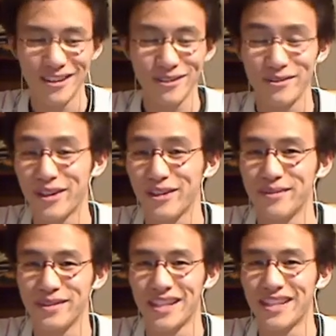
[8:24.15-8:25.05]

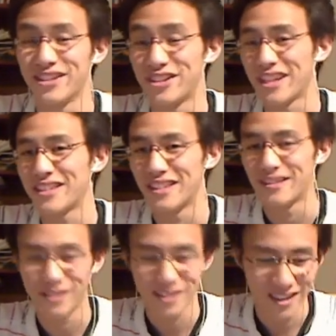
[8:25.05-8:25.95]
verbs and
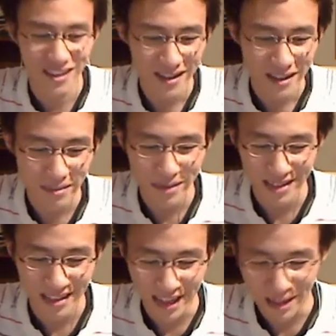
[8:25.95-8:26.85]
adjectives.
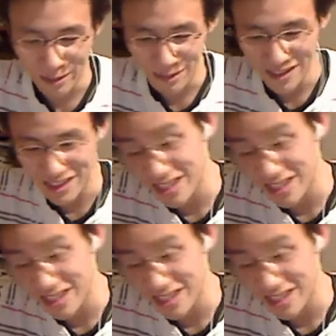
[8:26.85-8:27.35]
But I want to